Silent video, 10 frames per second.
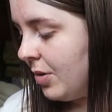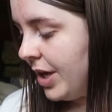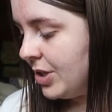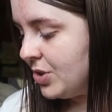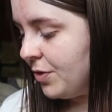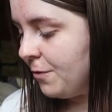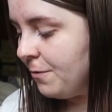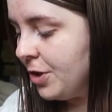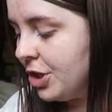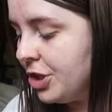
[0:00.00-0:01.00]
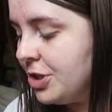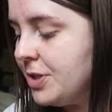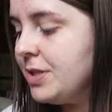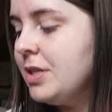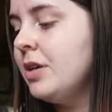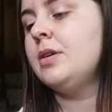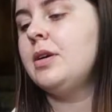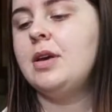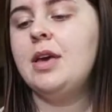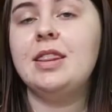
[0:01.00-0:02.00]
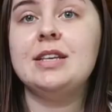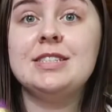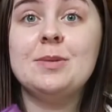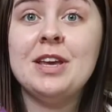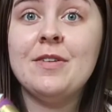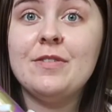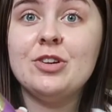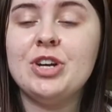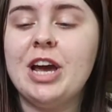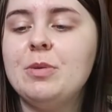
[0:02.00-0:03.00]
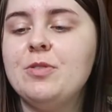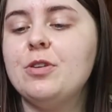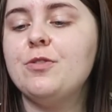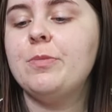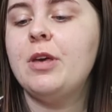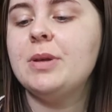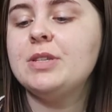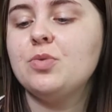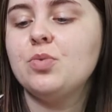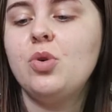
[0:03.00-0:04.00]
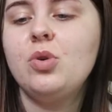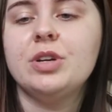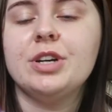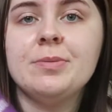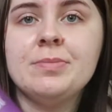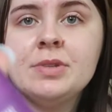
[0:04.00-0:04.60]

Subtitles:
Okay, so first, this is something I've never tried before from them. It's a roller.